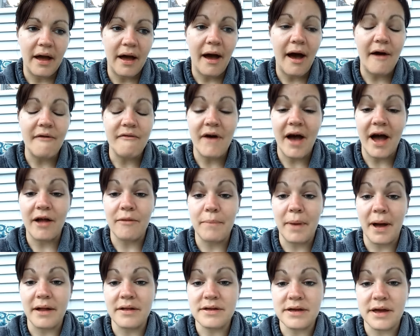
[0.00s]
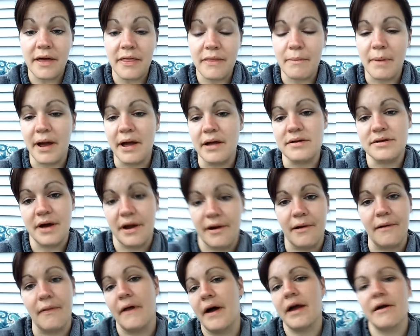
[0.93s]
have had bad teeth my
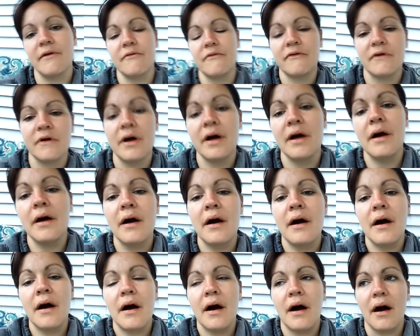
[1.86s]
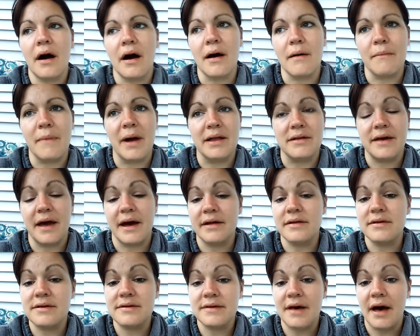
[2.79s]
entire life. My
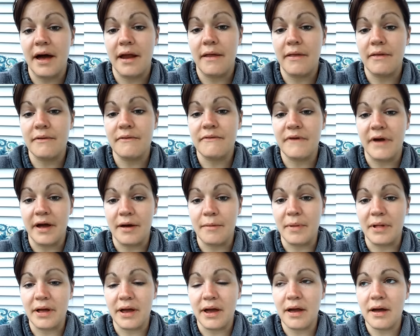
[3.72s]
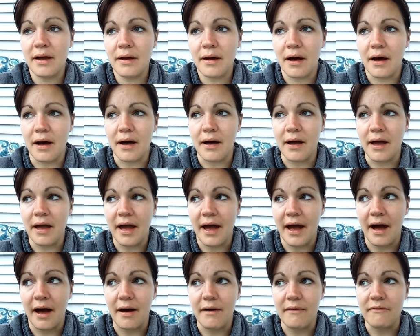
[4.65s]
dad's side of the family, I
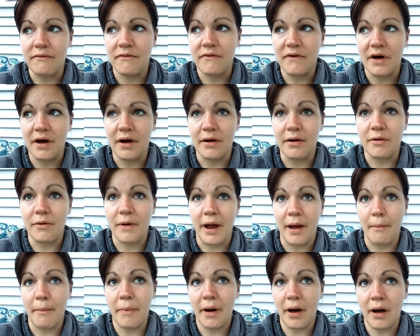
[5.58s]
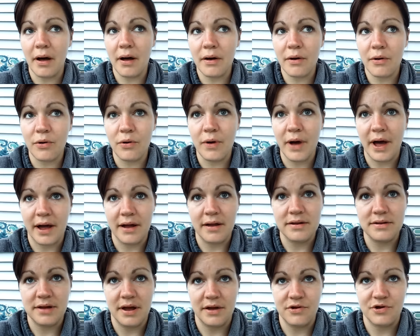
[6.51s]
have a grandpa who
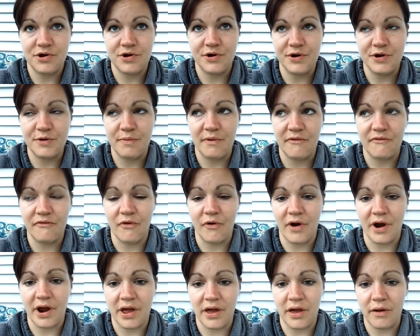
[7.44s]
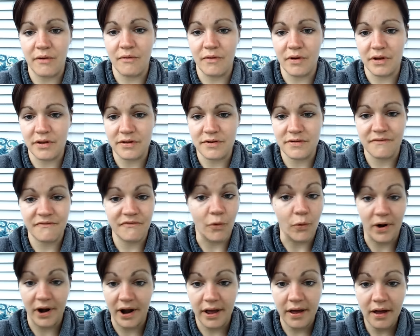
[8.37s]
had dentures before he was
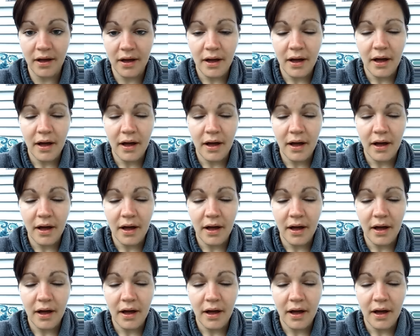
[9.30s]
40.